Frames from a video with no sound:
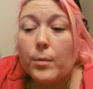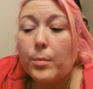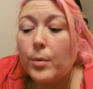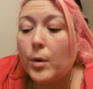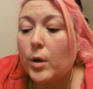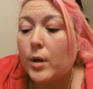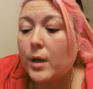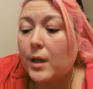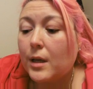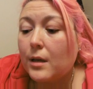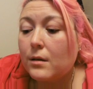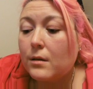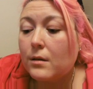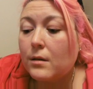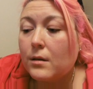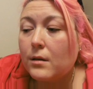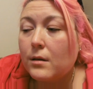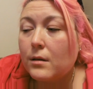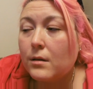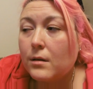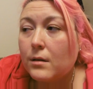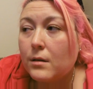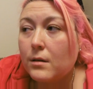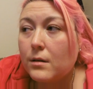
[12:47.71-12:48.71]
blocking,
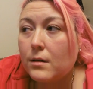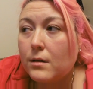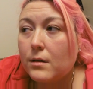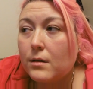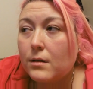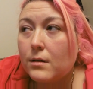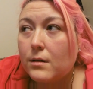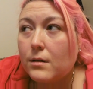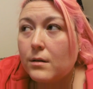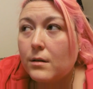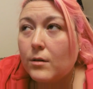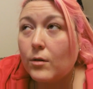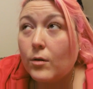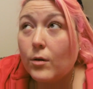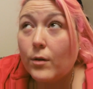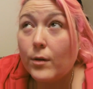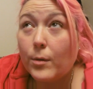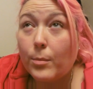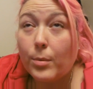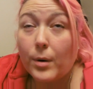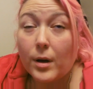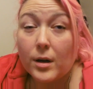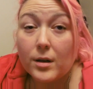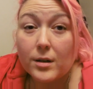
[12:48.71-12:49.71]
on
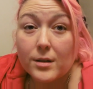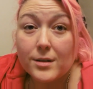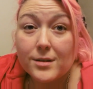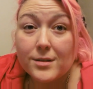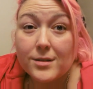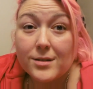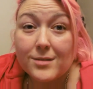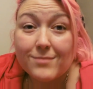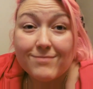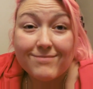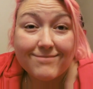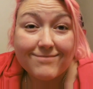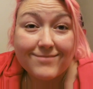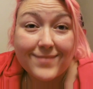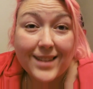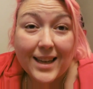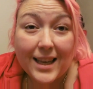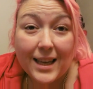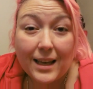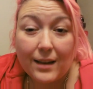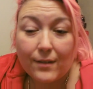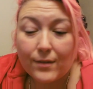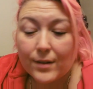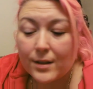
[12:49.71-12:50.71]
the blockers
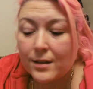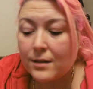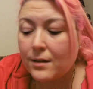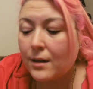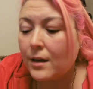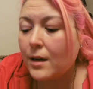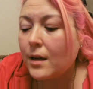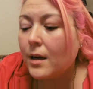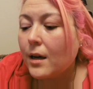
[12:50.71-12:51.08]
even.